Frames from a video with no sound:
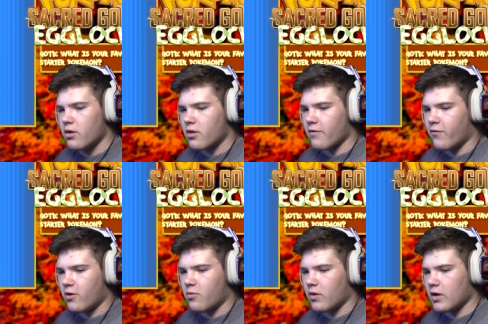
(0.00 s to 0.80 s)
So
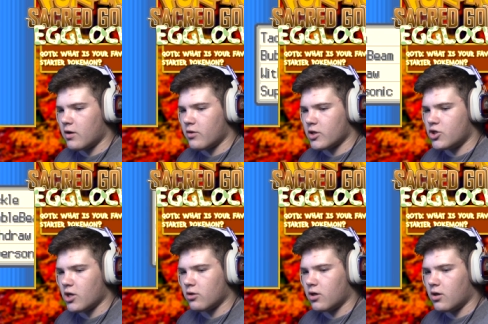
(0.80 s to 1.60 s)
first we're gonna do the
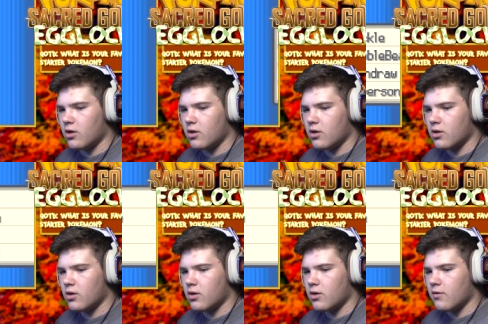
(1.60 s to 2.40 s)
Shellder,
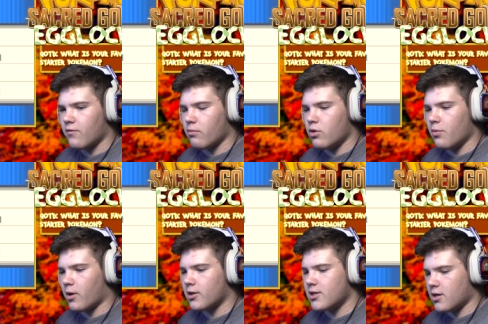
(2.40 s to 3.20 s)
from
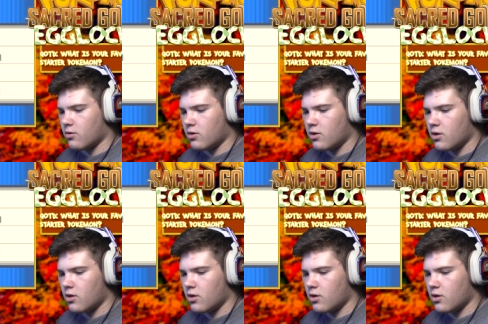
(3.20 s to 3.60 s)
Newbark Town,